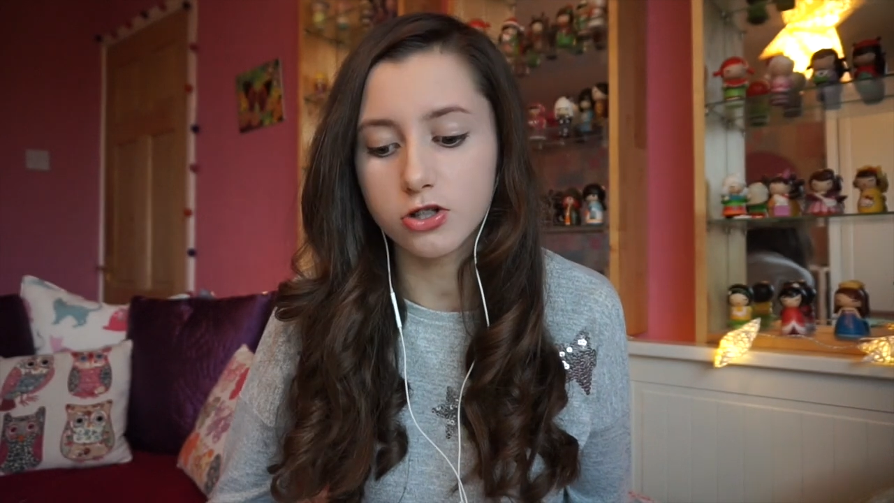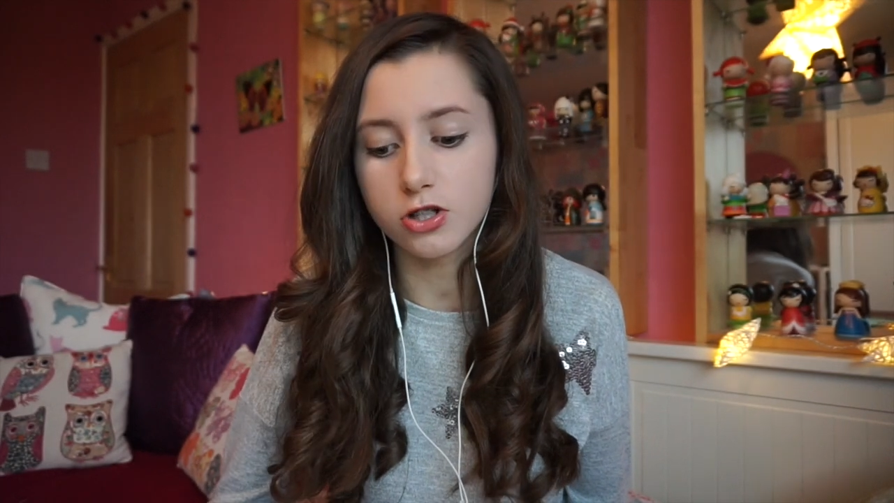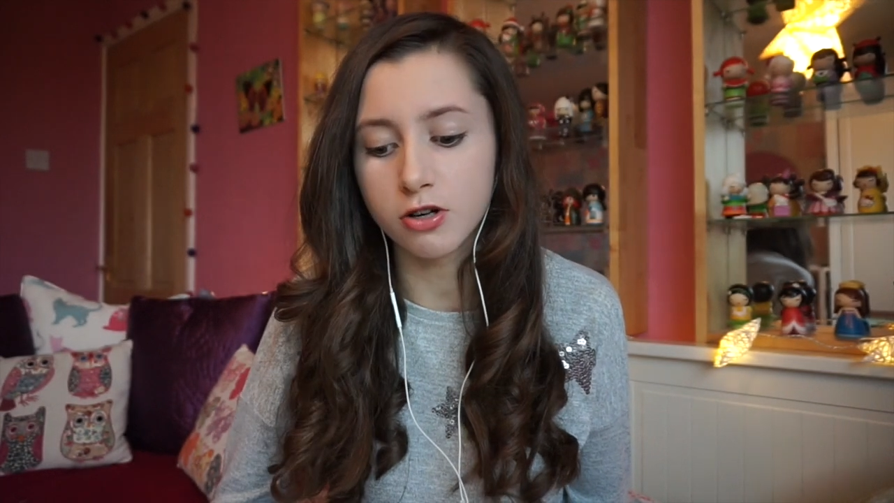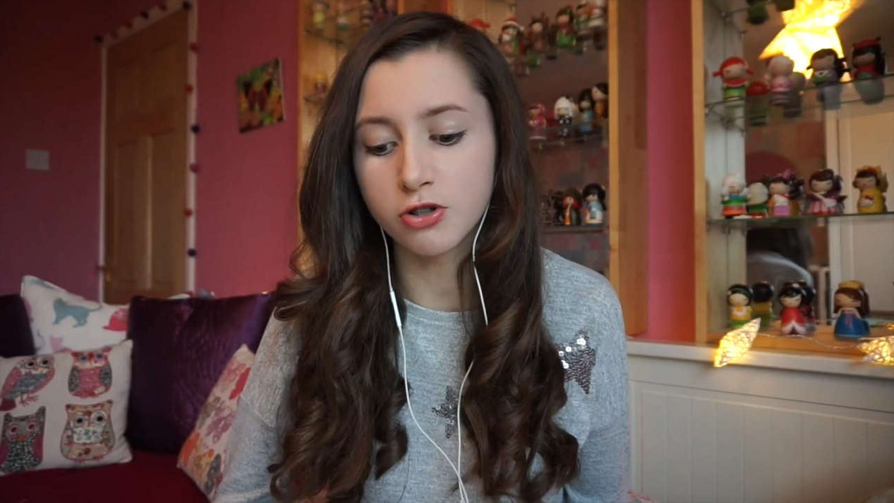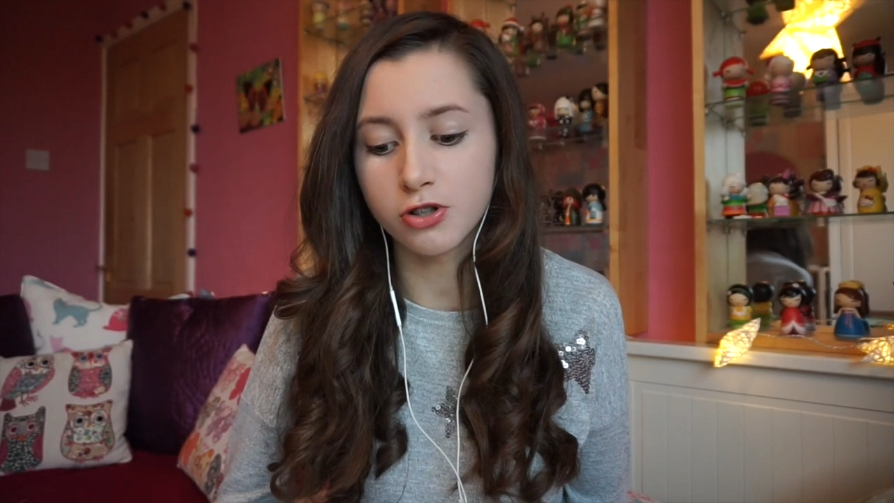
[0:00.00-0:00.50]

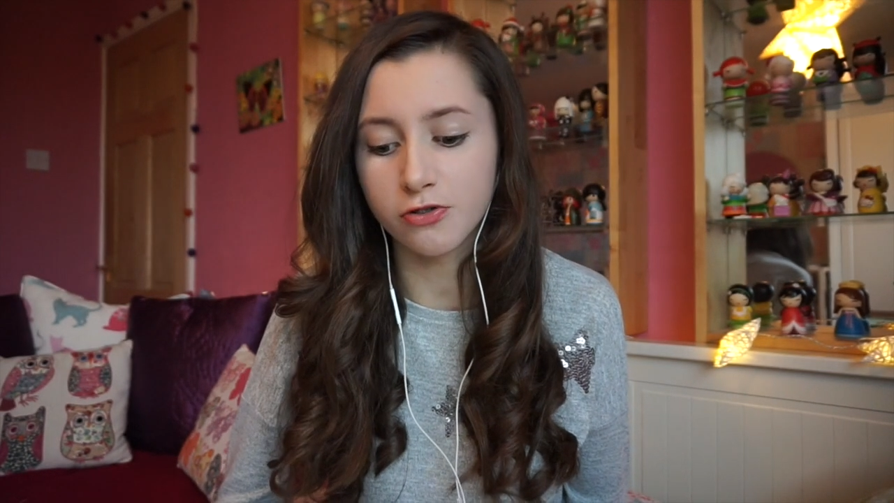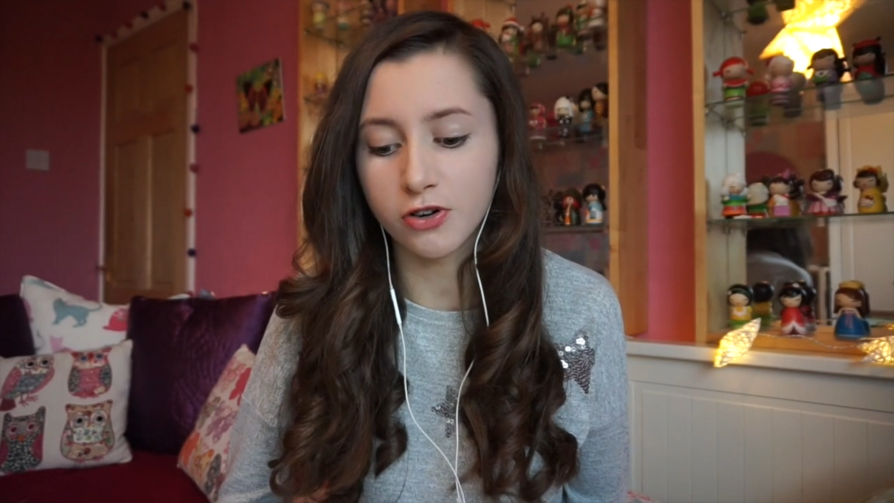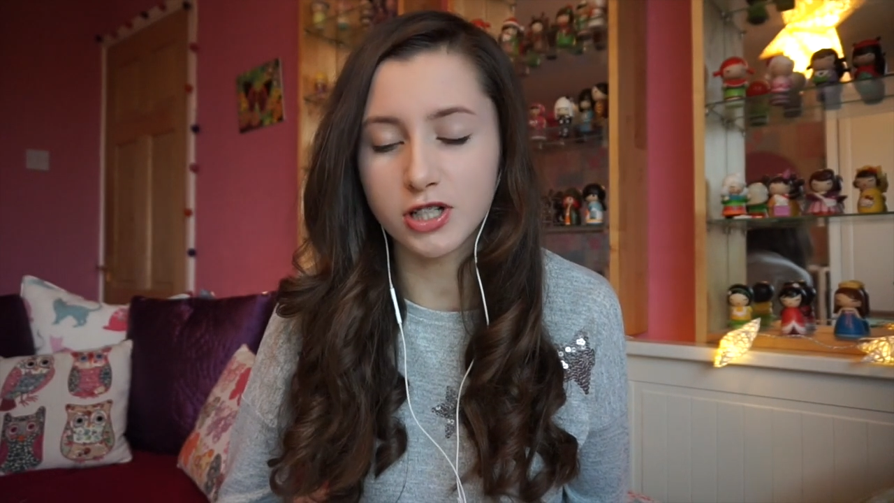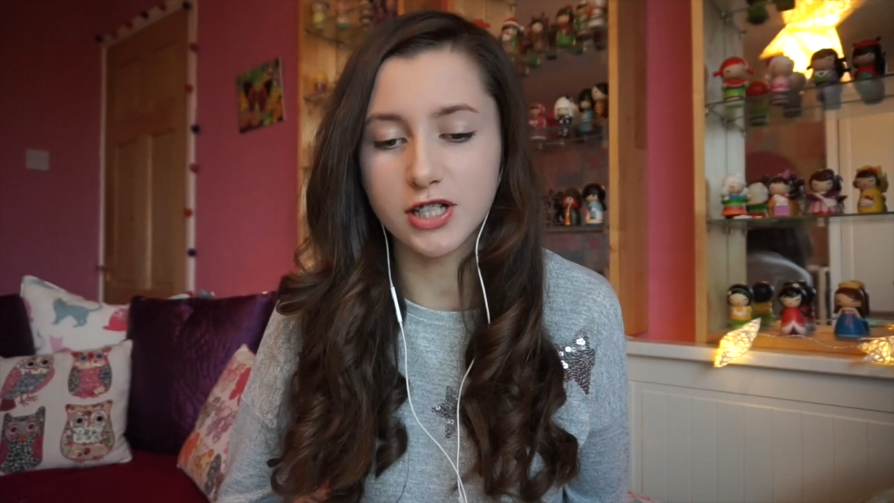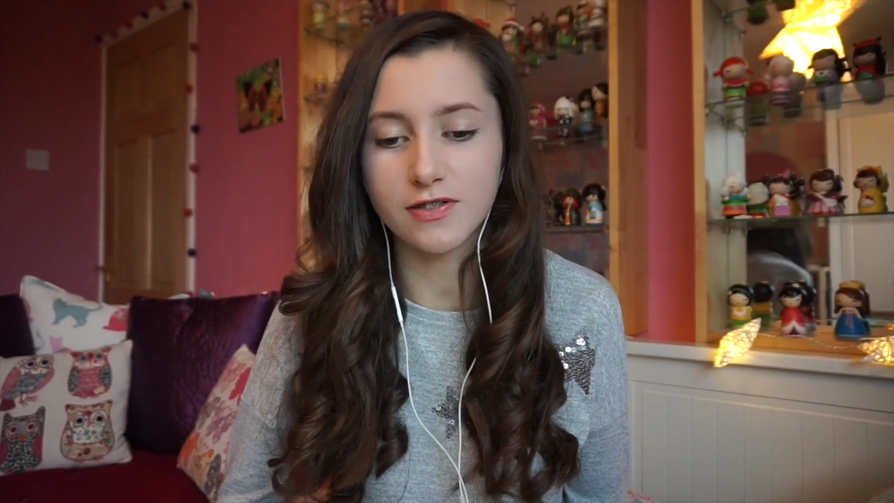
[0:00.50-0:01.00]
two hundred
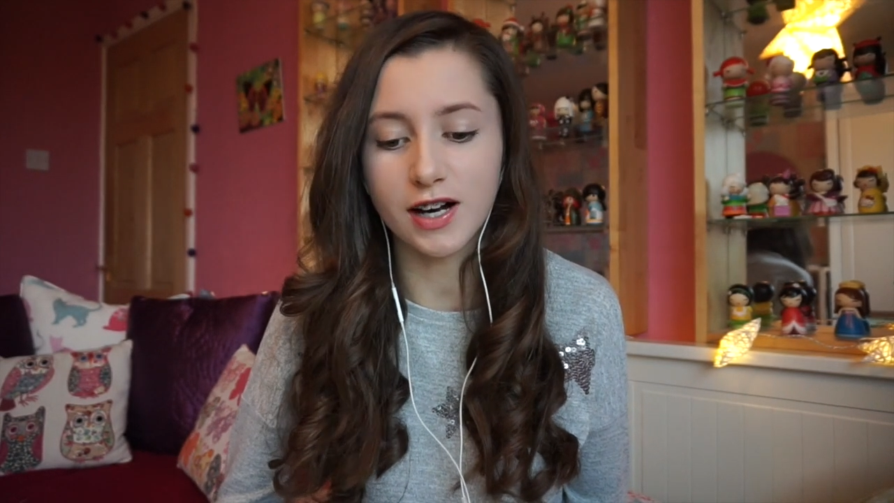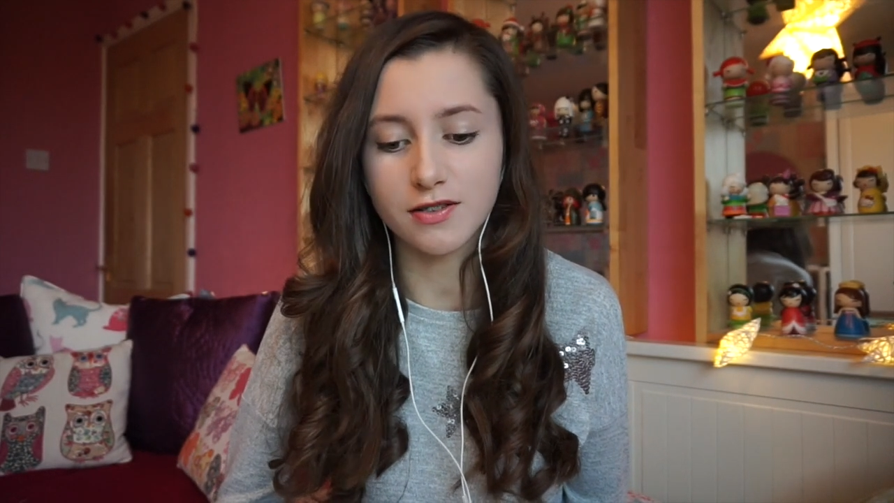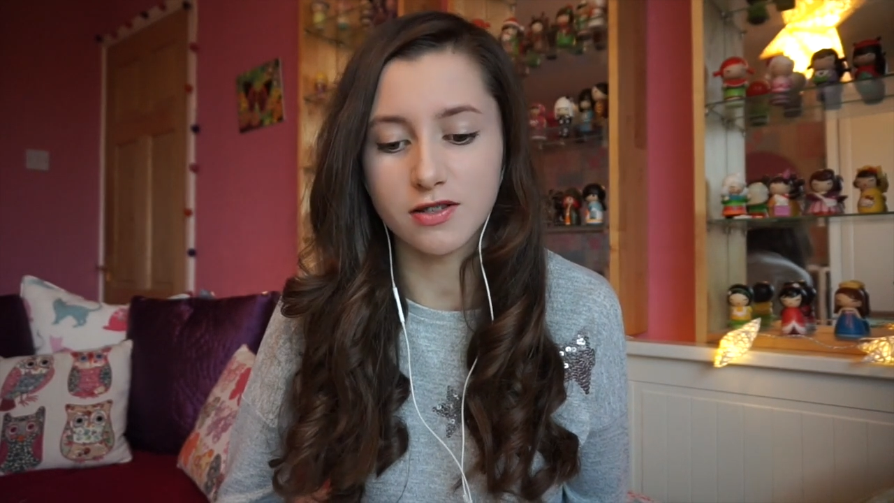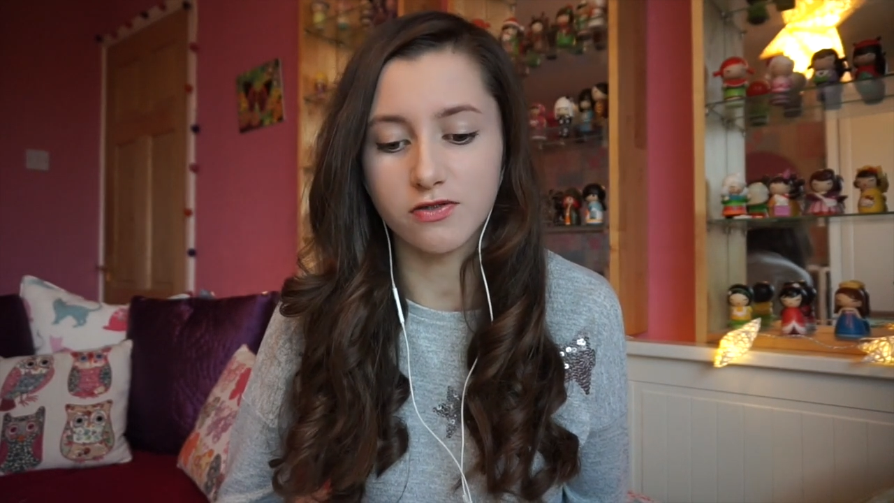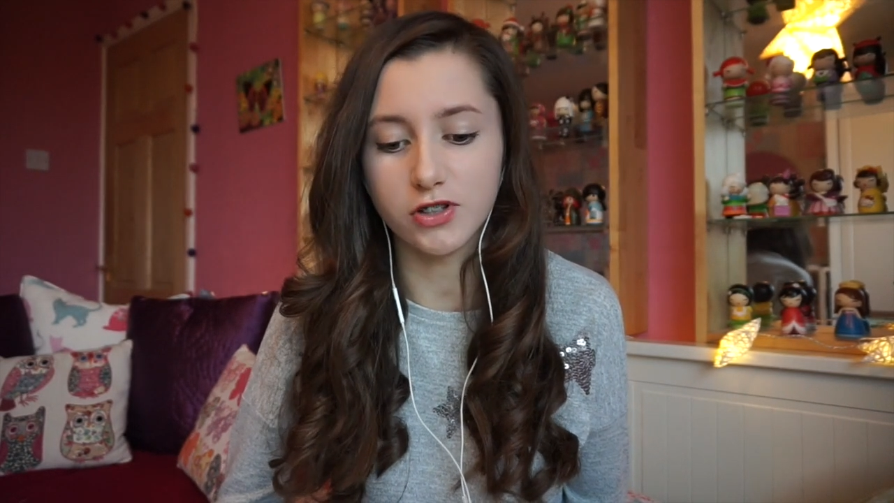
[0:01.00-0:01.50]
forty thousand